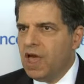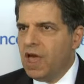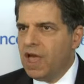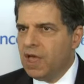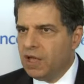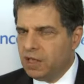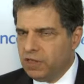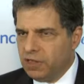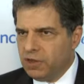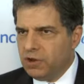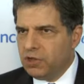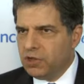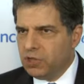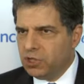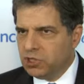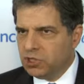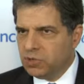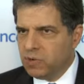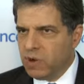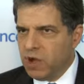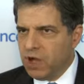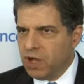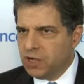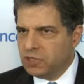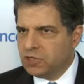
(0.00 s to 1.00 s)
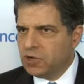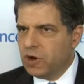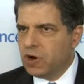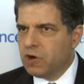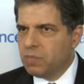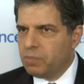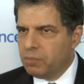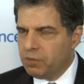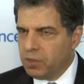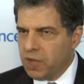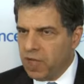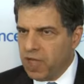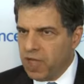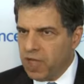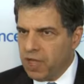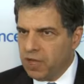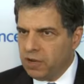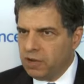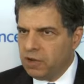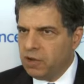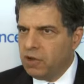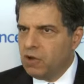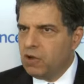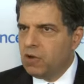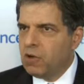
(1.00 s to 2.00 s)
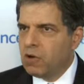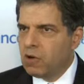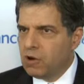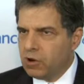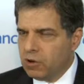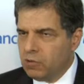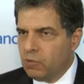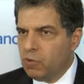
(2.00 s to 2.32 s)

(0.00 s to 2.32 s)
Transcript: and clinical trials are planned or